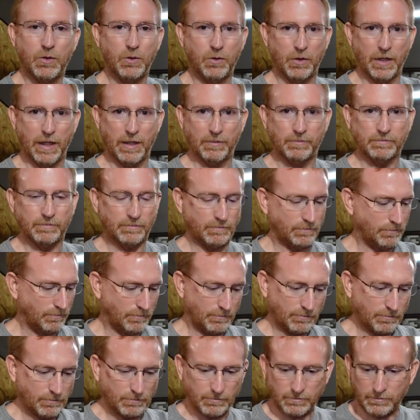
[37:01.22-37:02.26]
to that.
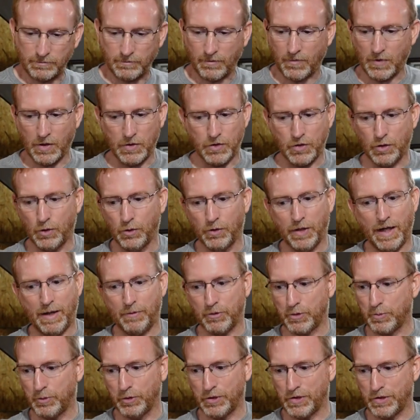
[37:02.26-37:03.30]
So that
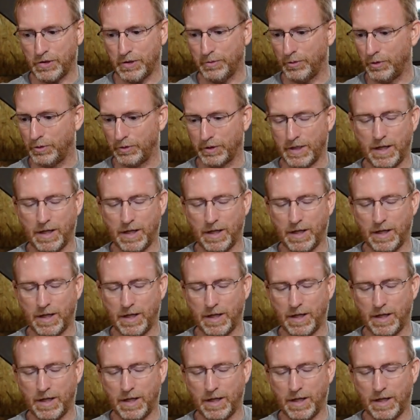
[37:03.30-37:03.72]
was pretty simple.